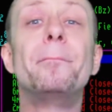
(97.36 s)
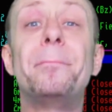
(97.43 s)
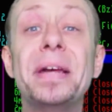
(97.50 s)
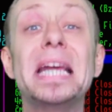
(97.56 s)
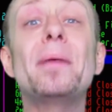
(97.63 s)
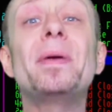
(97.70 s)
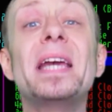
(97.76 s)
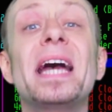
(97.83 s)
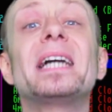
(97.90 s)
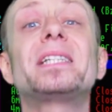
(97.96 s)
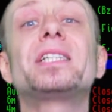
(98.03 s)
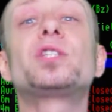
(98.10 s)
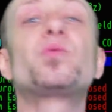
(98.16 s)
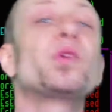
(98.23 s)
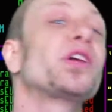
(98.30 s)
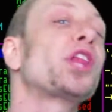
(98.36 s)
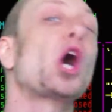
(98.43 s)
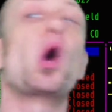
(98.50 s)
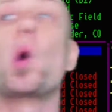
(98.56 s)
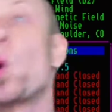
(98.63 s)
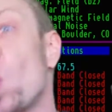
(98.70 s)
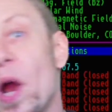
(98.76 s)
BBSs were
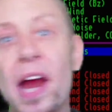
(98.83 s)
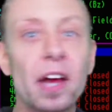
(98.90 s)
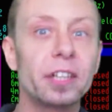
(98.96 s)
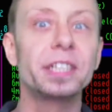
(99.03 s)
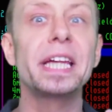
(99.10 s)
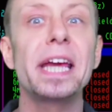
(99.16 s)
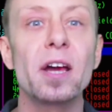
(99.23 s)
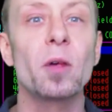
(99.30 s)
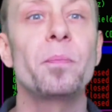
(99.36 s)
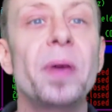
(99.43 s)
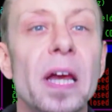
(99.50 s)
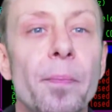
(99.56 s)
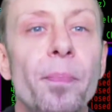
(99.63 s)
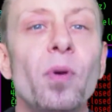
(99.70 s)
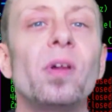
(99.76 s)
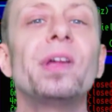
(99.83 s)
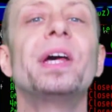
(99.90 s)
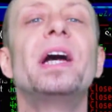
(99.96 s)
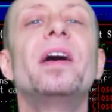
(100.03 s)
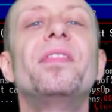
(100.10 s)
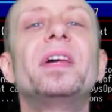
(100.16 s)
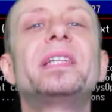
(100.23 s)
the real deal, people.
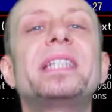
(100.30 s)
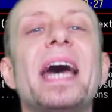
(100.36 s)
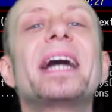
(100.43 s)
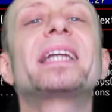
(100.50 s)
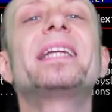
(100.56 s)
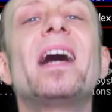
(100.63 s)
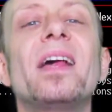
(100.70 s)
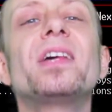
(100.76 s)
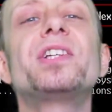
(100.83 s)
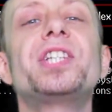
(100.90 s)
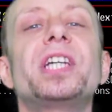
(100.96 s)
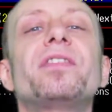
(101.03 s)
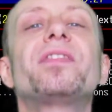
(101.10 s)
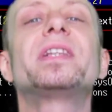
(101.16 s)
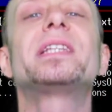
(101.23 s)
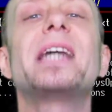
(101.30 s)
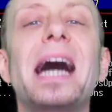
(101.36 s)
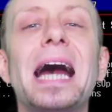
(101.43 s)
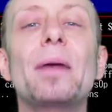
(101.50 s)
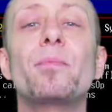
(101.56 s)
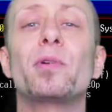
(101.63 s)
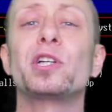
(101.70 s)
The technology of the
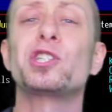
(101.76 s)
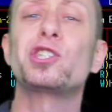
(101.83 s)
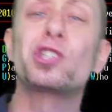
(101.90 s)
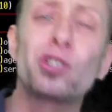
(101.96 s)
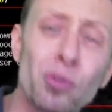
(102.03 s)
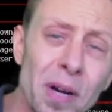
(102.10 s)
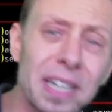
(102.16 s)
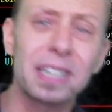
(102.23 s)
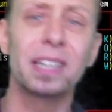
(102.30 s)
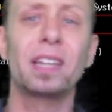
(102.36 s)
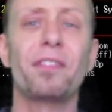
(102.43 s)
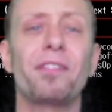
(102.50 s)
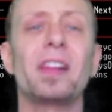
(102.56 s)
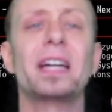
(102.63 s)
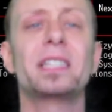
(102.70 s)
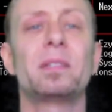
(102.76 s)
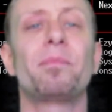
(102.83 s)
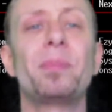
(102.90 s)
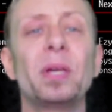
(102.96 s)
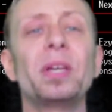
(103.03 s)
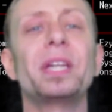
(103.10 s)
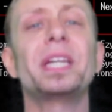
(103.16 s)
time restricted the
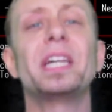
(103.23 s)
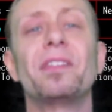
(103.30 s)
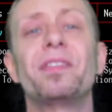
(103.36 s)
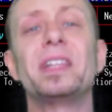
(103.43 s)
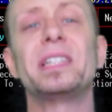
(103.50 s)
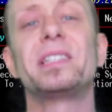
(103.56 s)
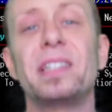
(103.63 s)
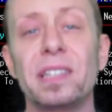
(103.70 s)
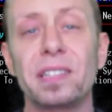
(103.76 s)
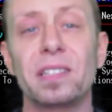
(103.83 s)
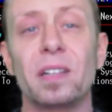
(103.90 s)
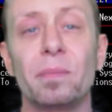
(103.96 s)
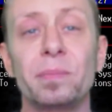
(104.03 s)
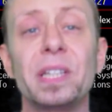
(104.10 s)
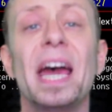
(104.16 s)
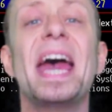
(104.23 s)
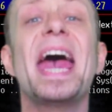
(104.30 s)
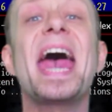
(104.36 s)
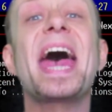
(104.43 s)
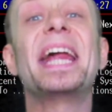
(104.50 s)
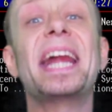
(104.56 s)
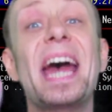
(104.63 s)
flexibility of these systems,
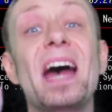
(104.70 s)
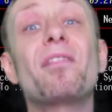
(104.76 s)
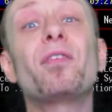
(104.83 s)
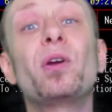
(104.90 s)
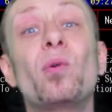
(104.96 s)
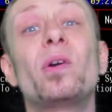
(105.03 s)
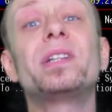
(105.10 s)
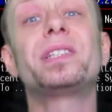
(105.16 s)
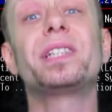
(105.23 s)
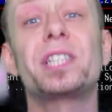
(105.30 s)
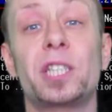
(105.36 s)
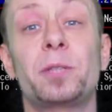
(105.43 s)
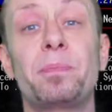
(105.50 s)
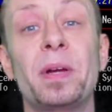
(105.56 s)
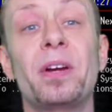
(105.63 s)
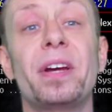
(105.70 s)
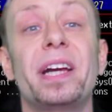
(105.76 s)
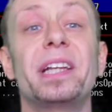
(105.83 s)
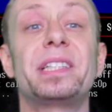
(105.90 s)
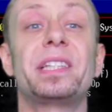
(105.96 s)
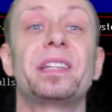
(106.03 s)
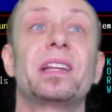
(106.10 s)
and everyone's
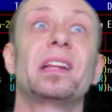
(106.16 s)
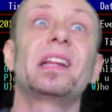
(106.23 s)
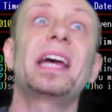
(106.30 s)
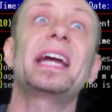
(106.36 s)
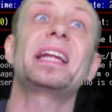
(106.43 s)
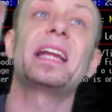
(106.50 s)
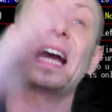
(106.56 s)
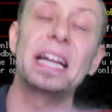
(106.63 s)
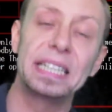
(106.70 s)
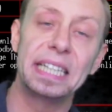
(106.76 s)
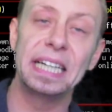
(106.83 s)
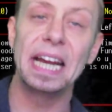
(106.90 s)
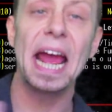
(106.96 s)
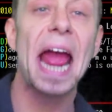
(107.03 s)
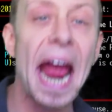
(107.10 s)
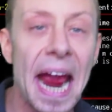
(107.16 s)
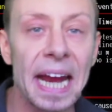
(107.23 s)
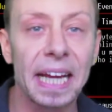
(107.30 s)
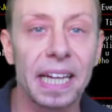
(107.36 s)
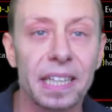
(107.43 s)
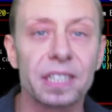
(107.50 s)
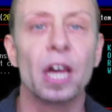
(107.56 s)
experience in the late
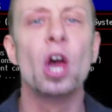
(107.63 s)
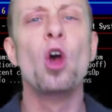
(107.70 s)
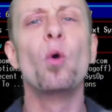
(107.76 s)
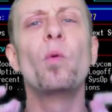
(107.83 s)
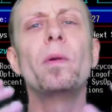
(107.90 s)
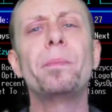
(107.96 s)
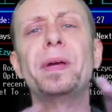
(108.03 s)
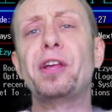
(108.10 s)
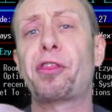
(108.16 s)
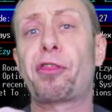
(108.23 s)
1980s would be